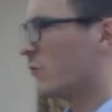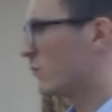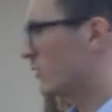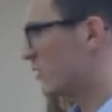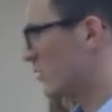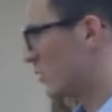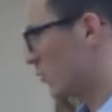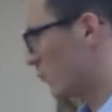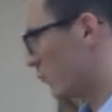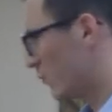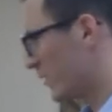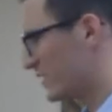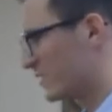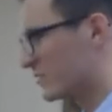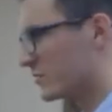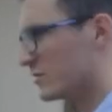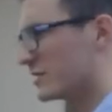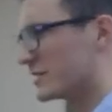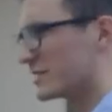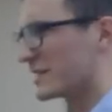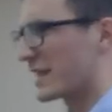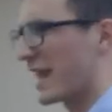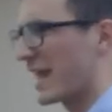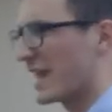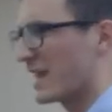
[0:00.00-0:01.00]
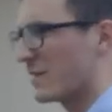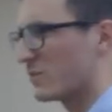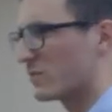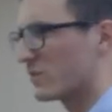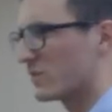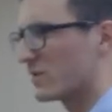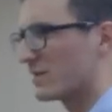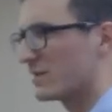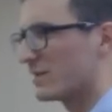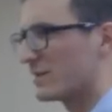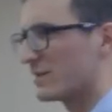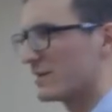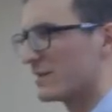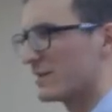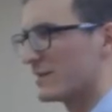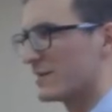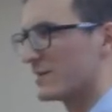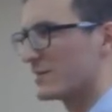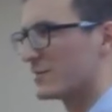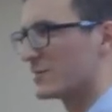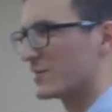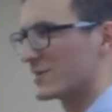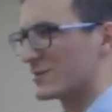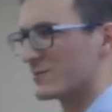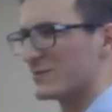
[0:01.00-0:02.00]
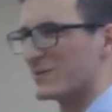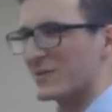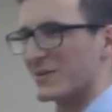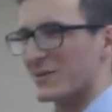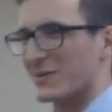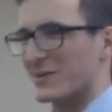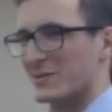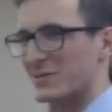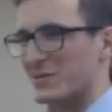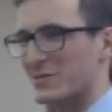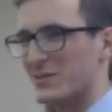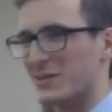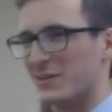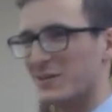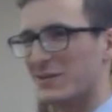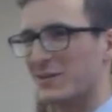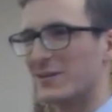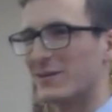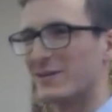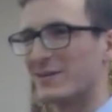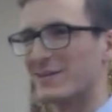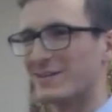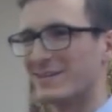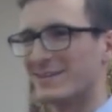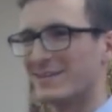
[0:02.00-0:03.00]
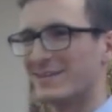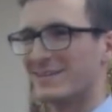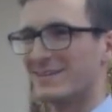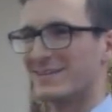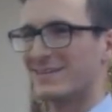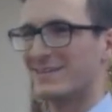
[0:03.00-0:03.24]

with a wizard's cape, just because she could.